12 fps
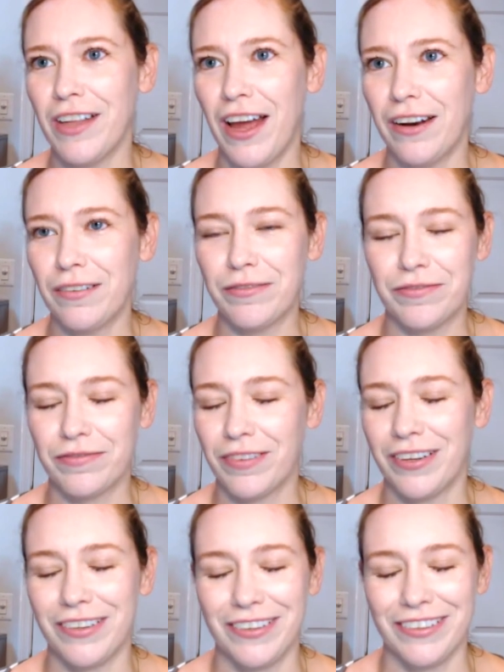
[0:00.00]
of
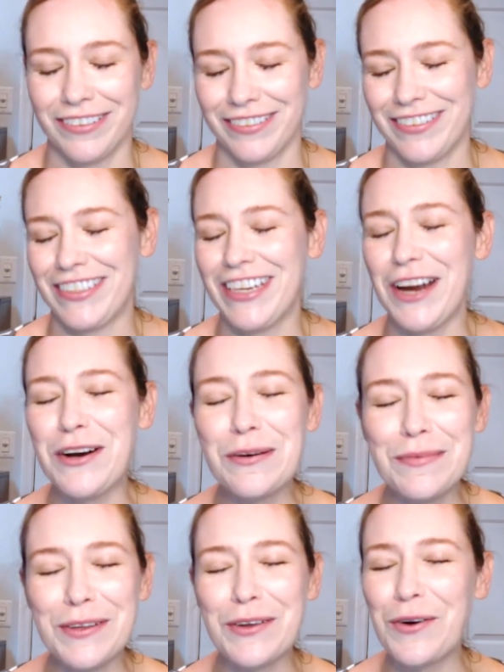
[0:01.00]

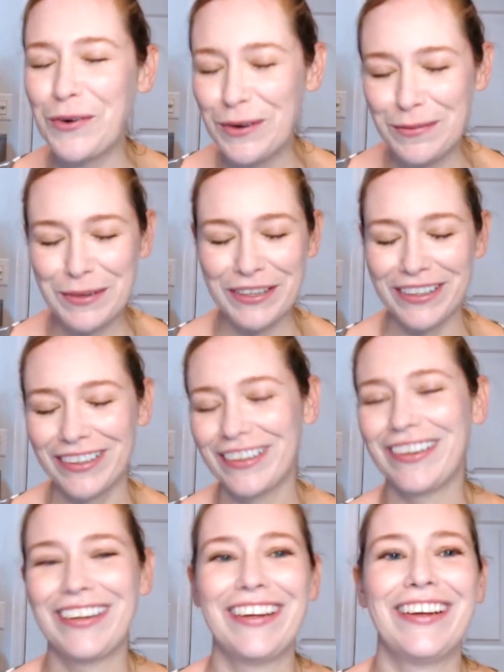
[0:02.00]
terrible, horrible,
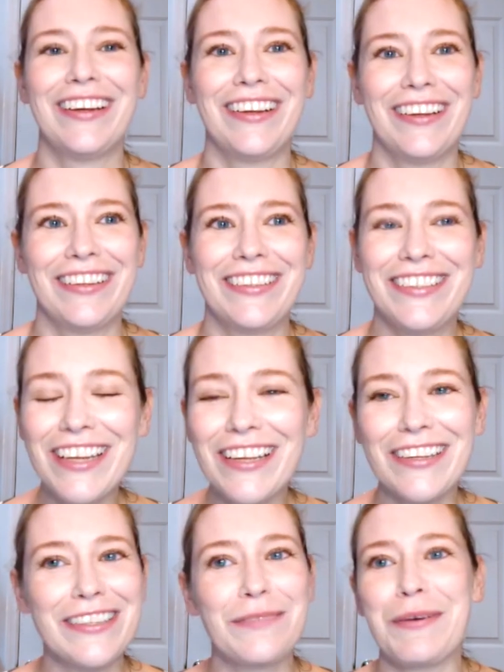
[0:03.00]
still
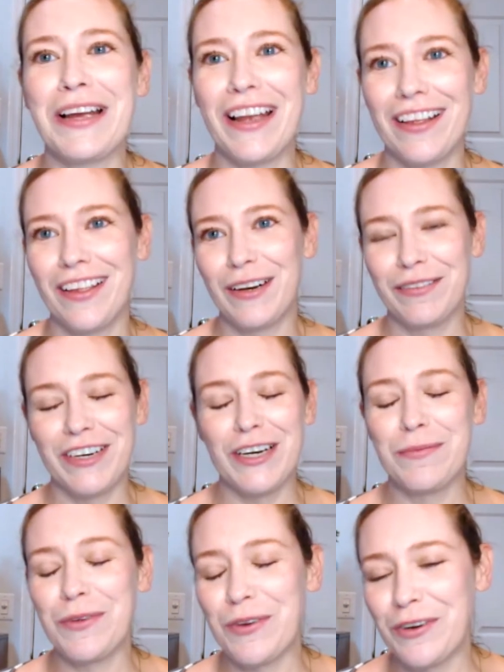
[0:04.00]
is bringing a lot of
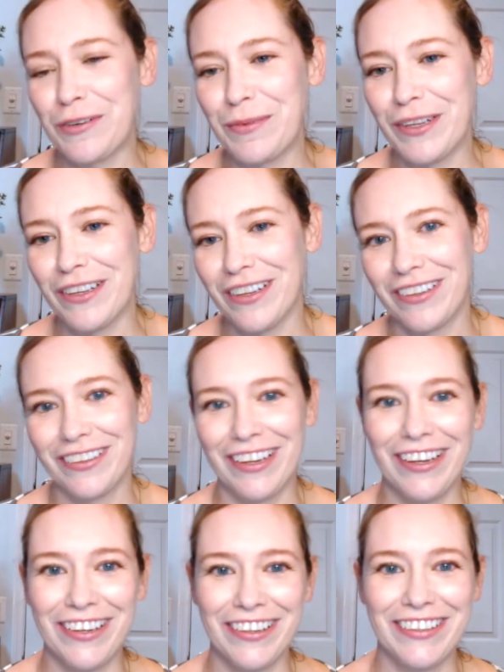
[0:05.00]
terrible, horrible
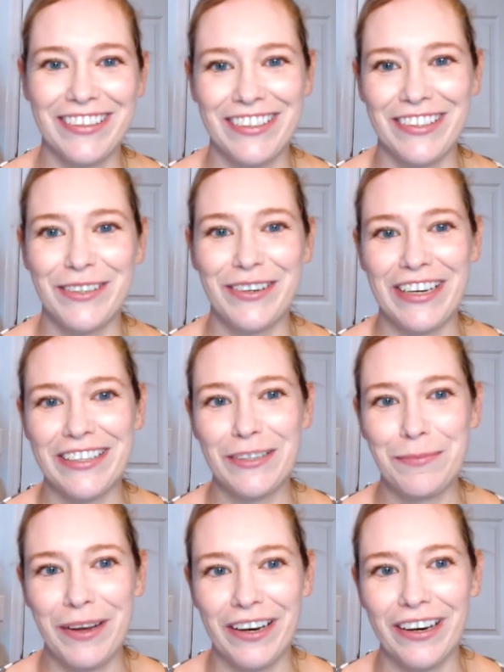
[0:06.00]
to us.
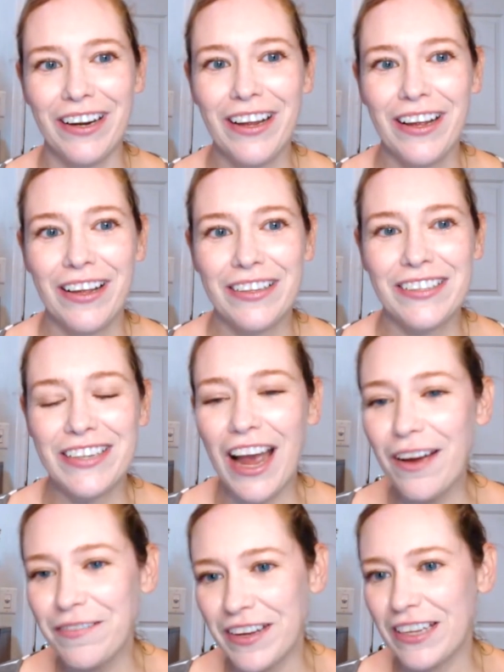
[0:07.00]
But
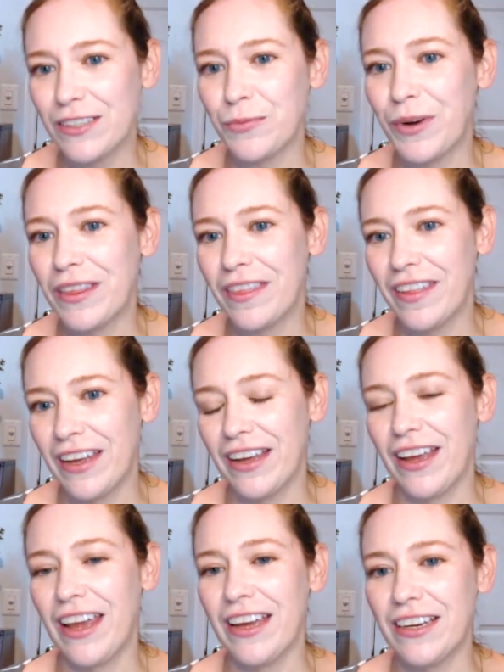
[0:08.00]
staffing is one thing.
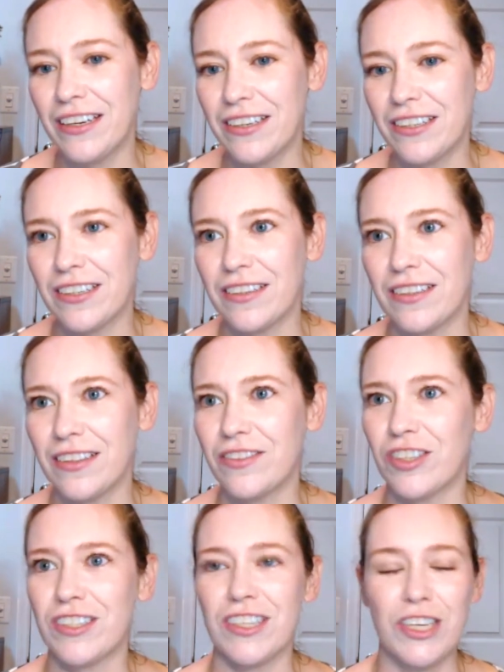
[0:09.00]
And
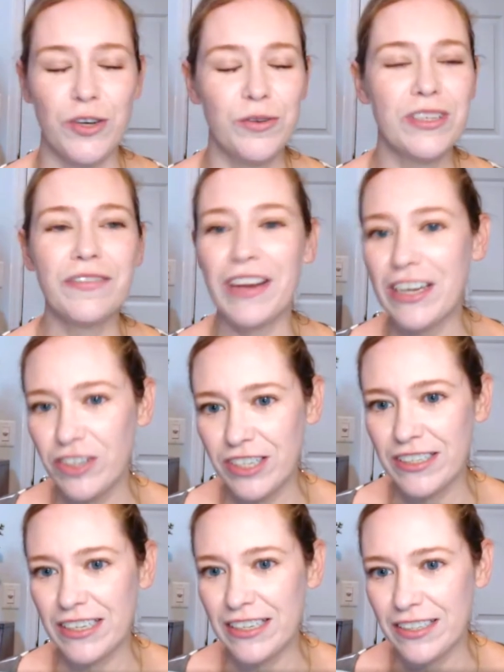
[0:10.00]
just the use of
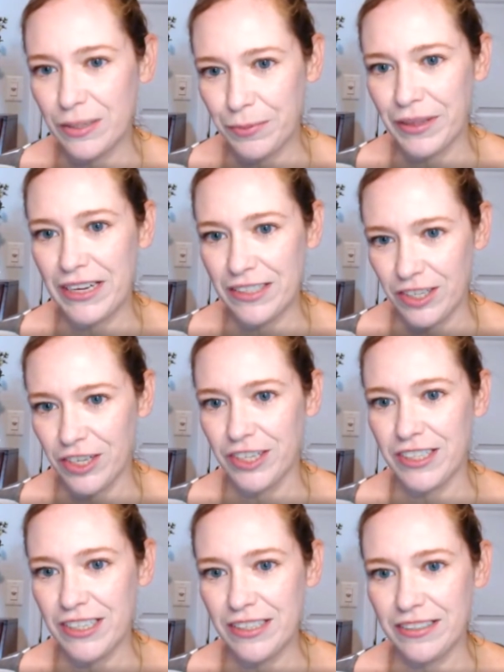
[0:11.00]
agencies to place
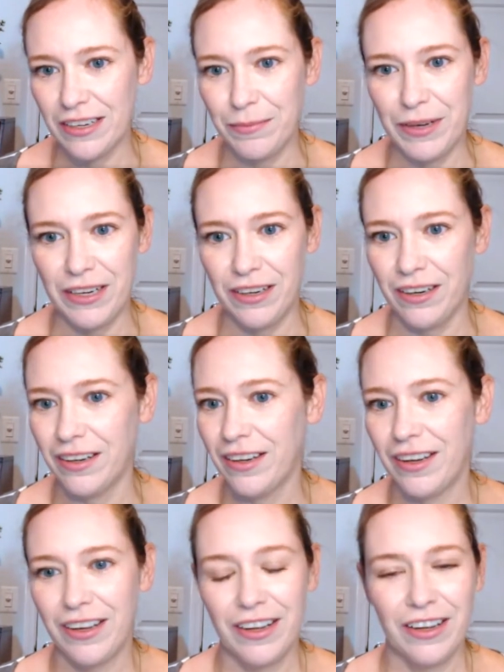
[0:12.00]
nurses. I mean,
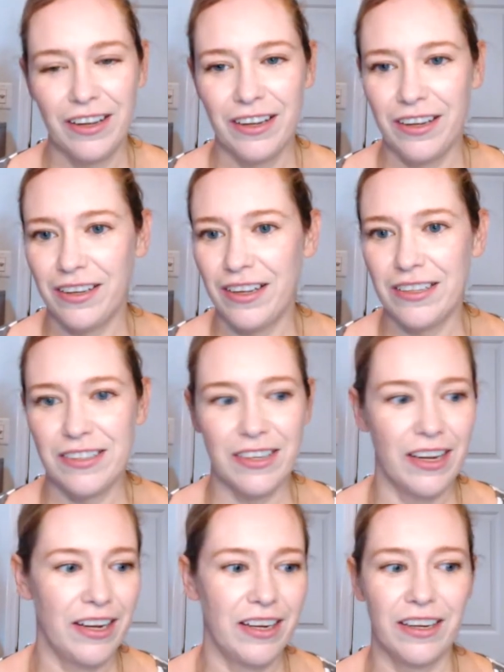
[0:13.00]
it's
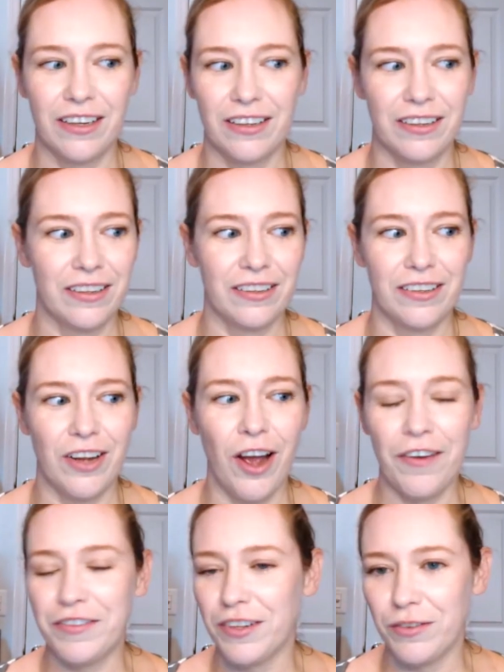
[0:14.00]
like
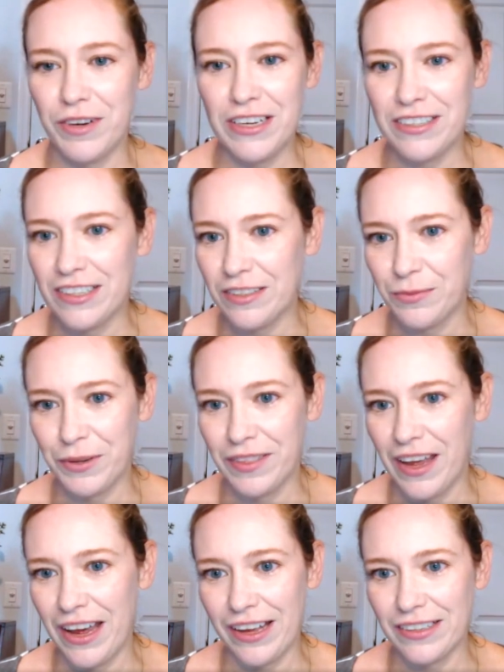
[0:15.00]
off to the races with
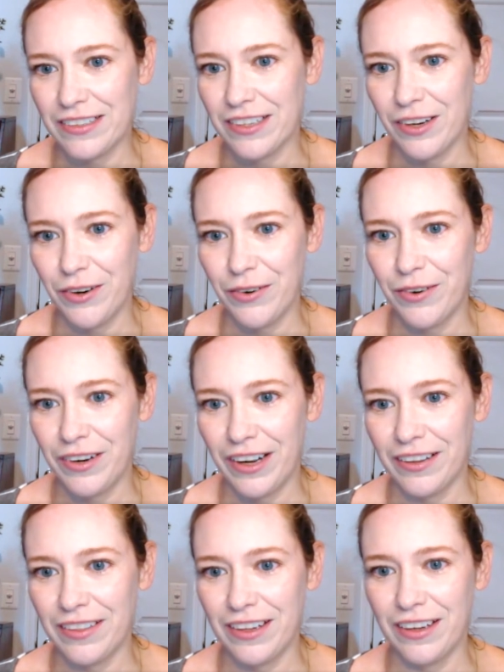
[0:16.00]
that. So I
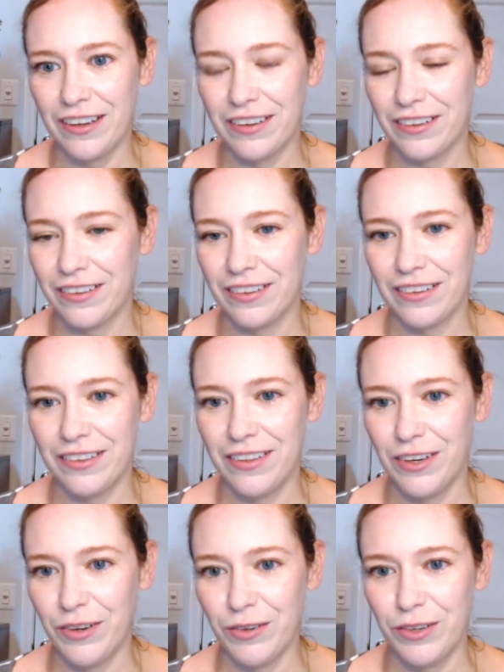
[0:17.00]
think,
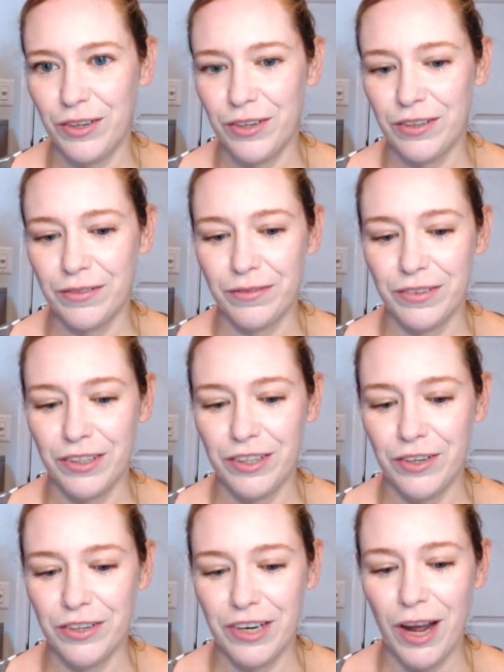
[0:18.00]

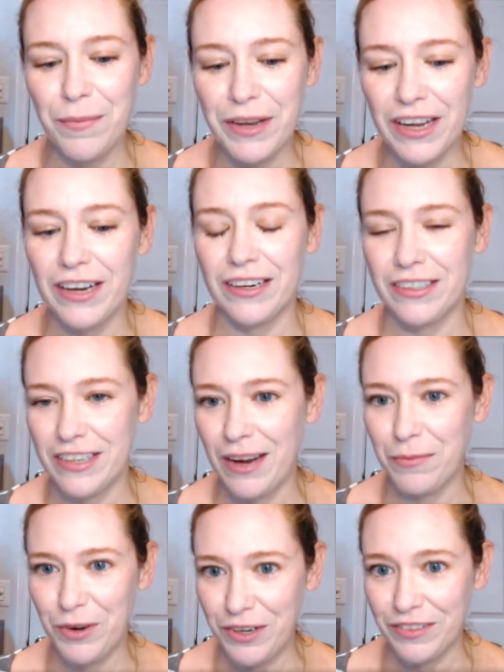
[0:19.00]
you're coming in at a time
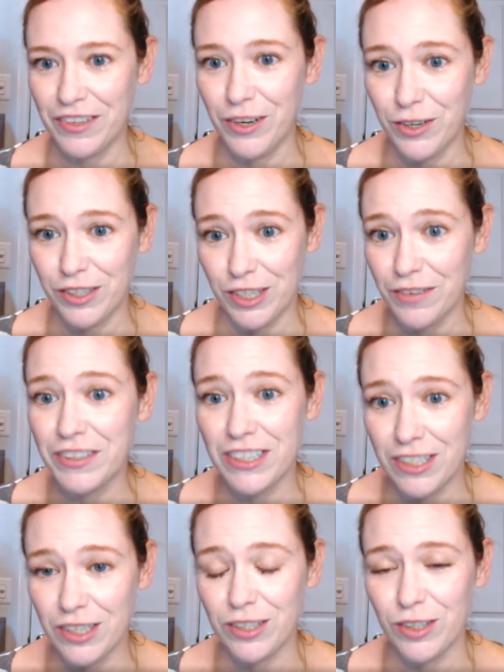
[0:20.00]
where your services
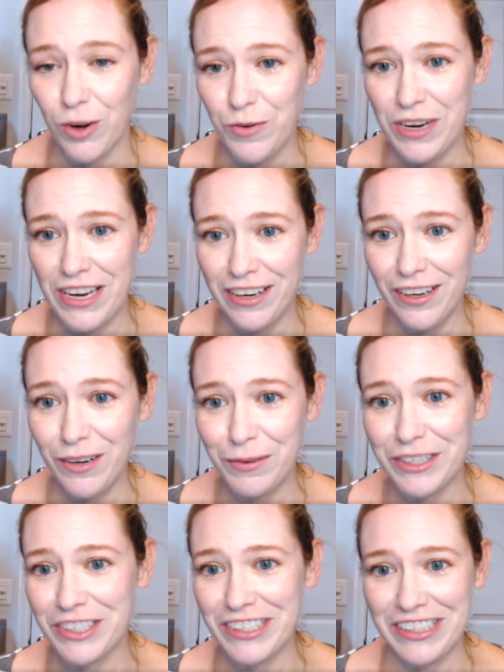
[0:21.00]
are so needed,
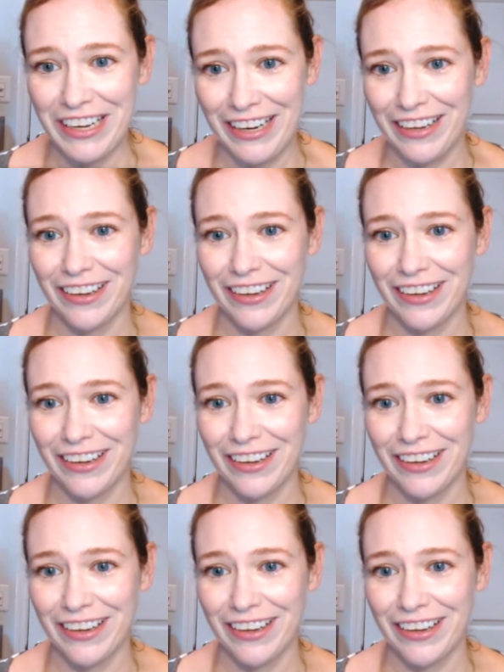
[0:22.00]
which is like